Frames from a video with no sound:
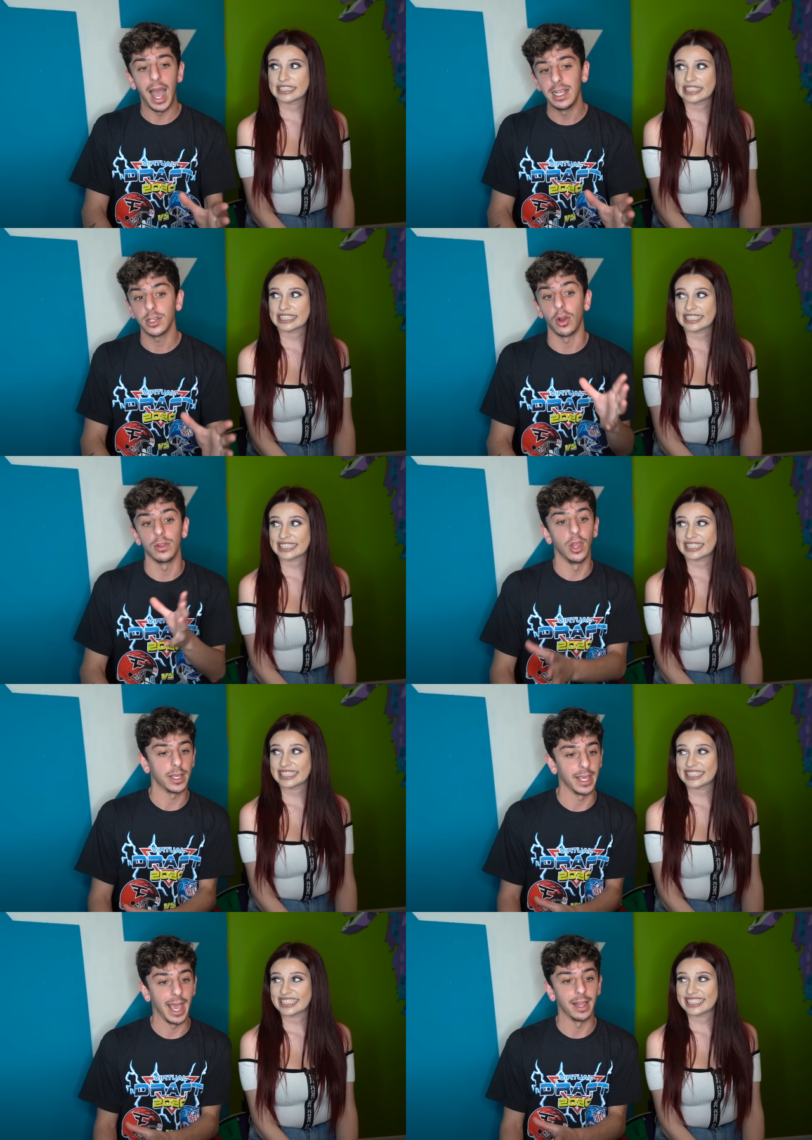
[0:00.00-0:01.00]
Speaker 1: eyes are
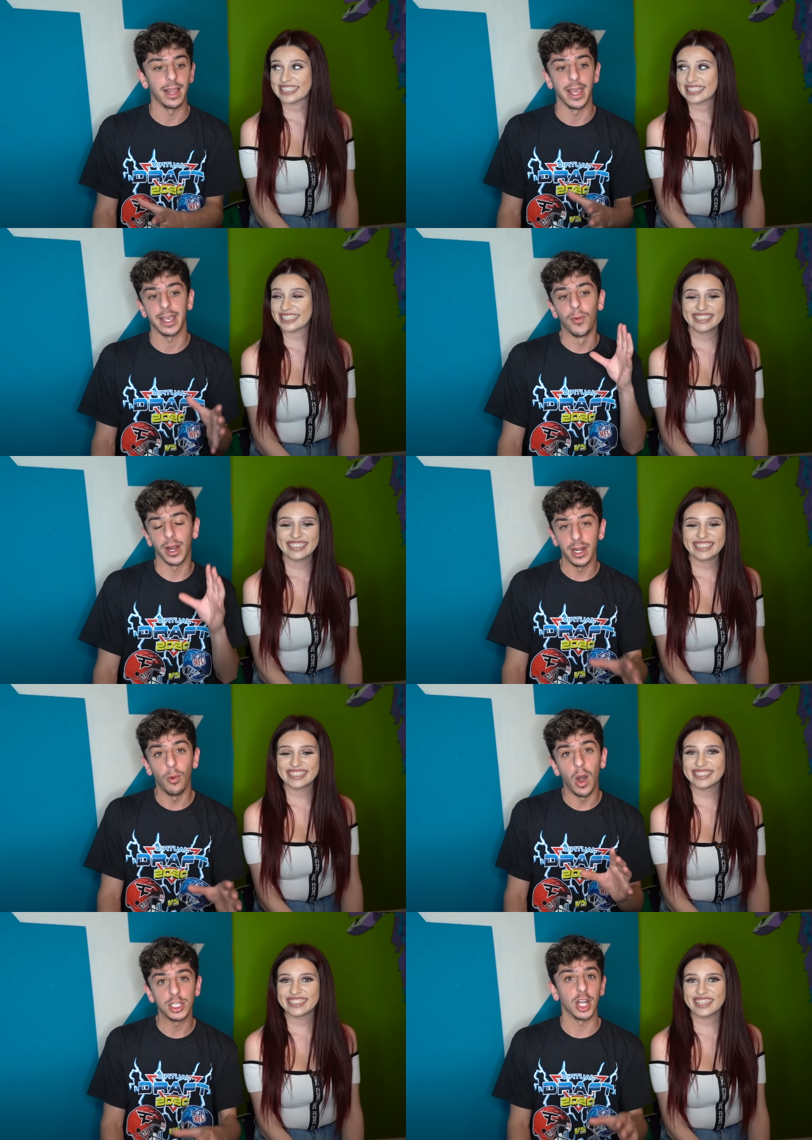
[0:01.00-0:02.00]
looking at. Like, we're
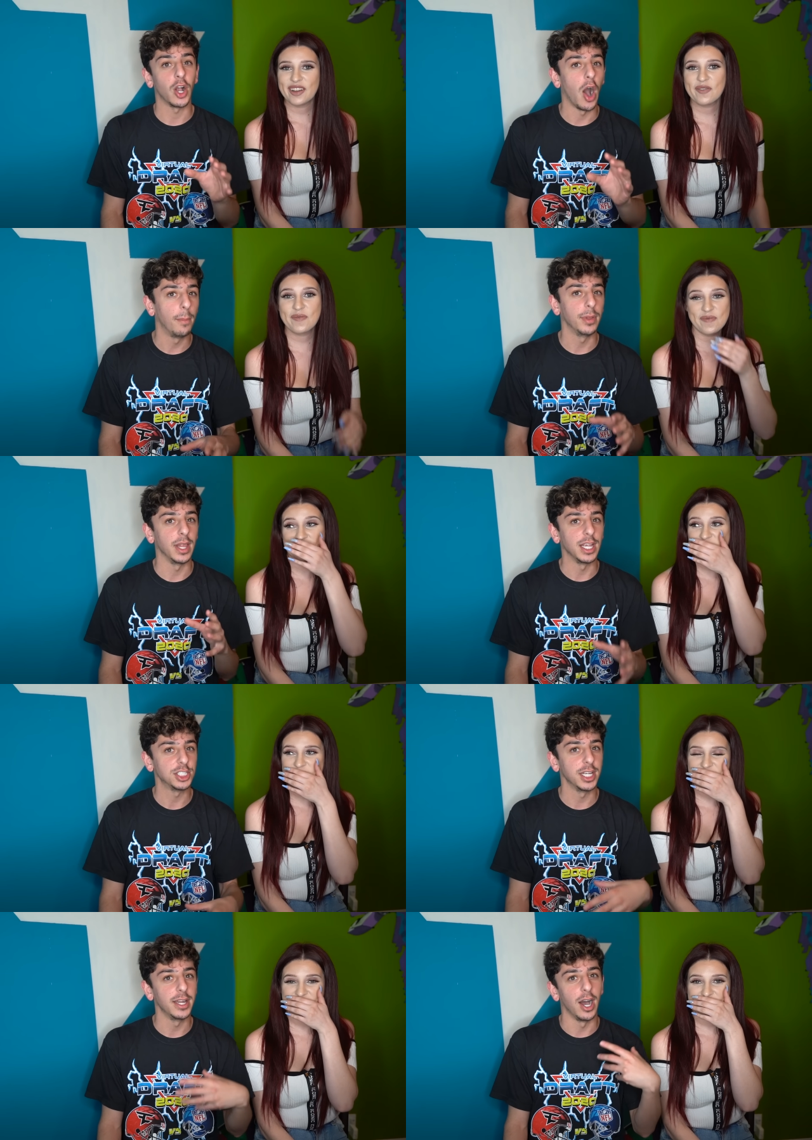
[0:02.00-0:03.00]
gonna watch a
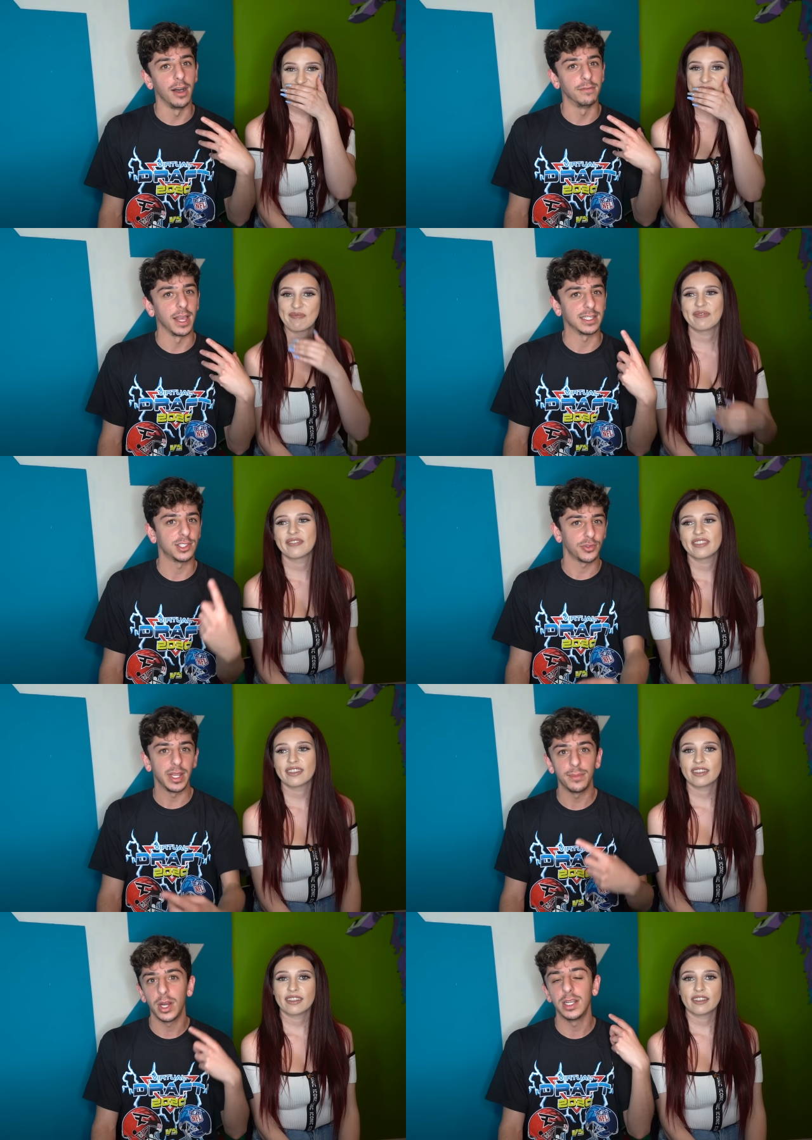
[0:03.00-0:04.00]
compilation of like
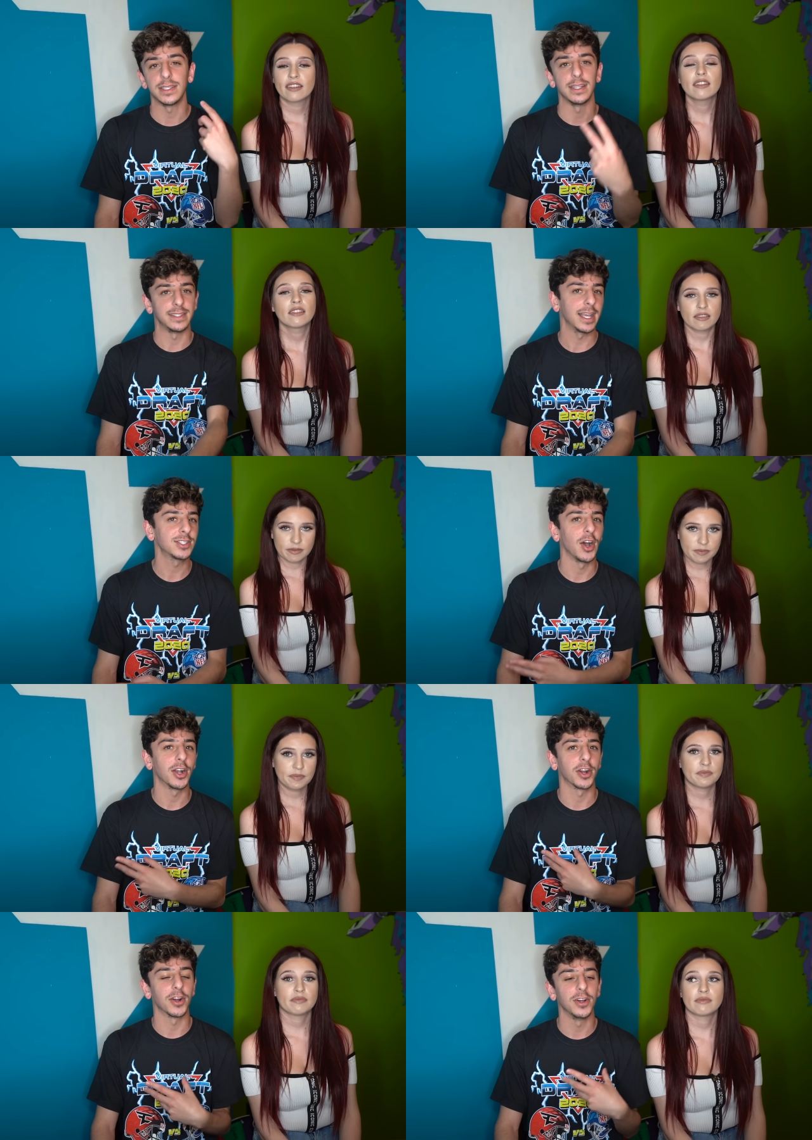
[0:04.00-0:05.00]
streamers and
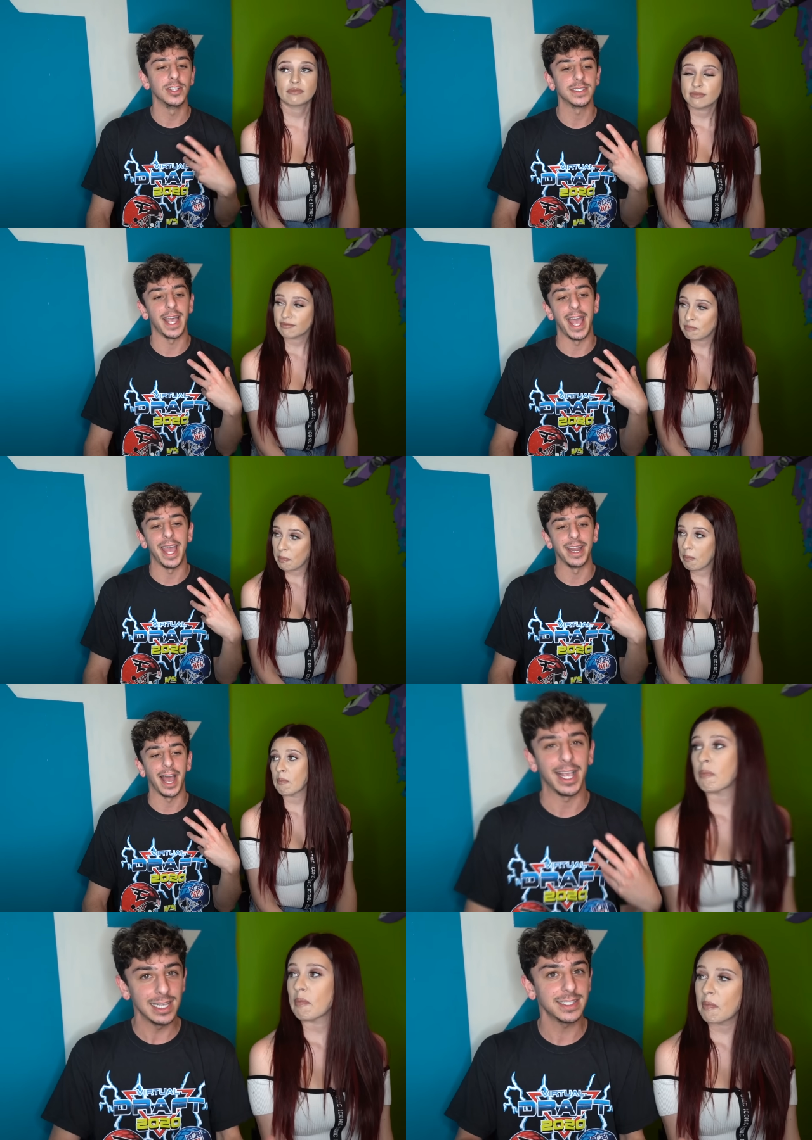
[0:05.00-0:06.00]
TikTok girls,
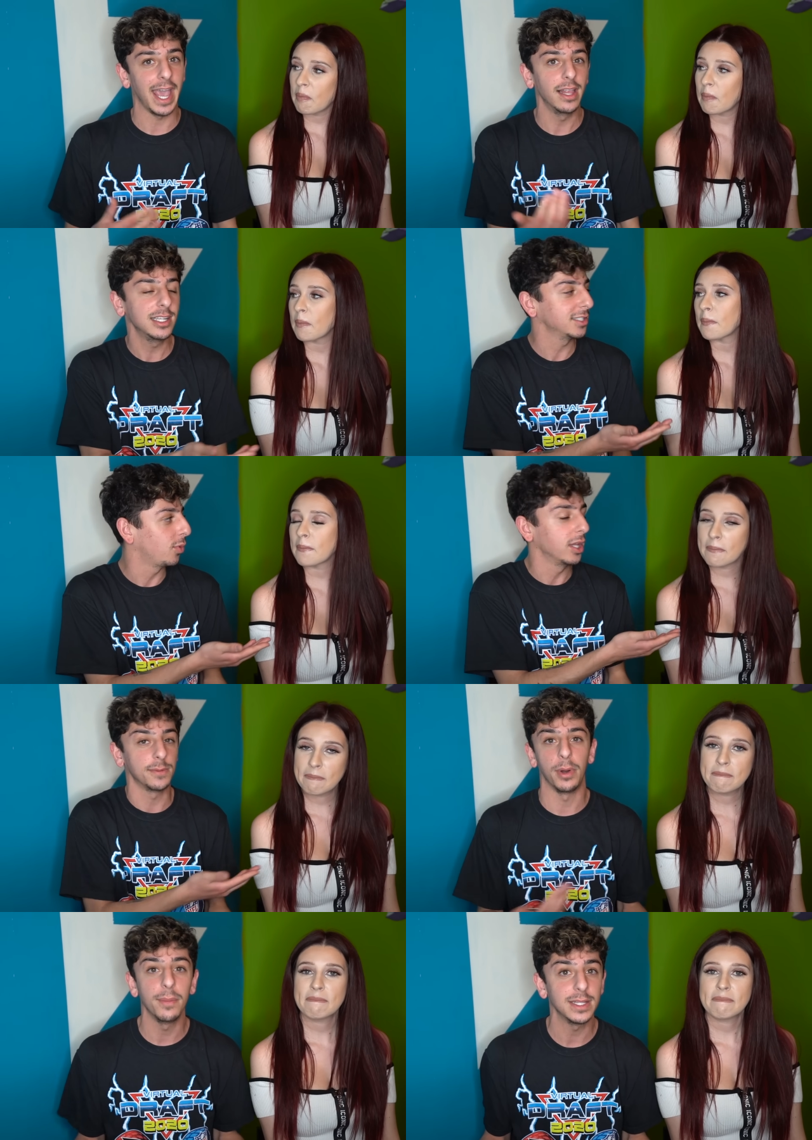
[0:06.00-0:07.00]
and I guess Kaelyn just wanted
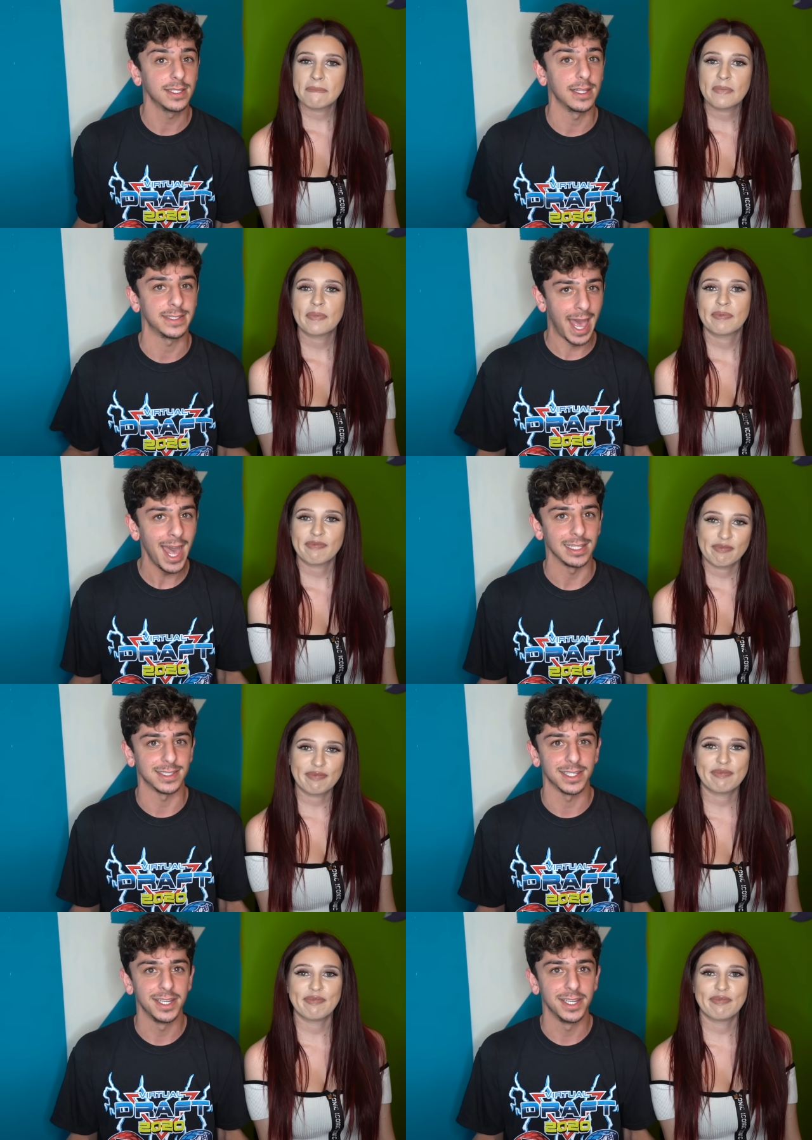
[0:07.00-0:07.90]
to put me to the test.